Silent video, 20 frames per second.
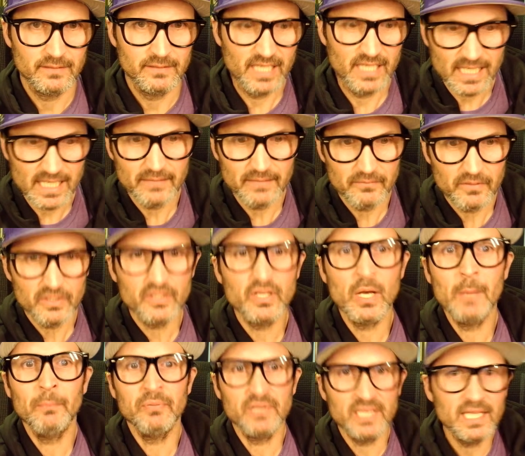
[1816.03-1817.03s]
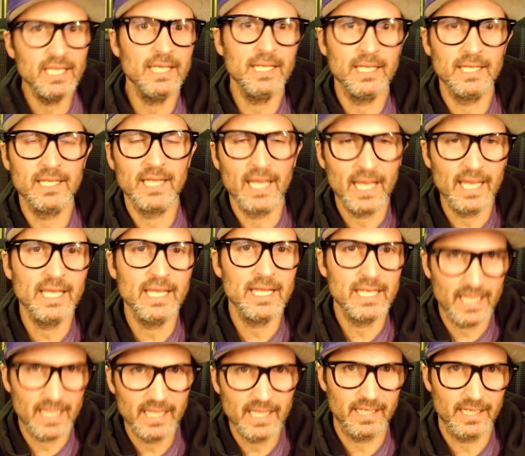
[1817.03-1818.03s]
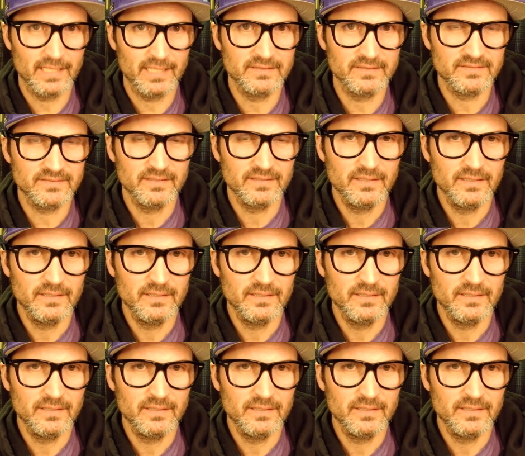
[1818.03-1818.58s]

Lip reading: He completed 8 innings.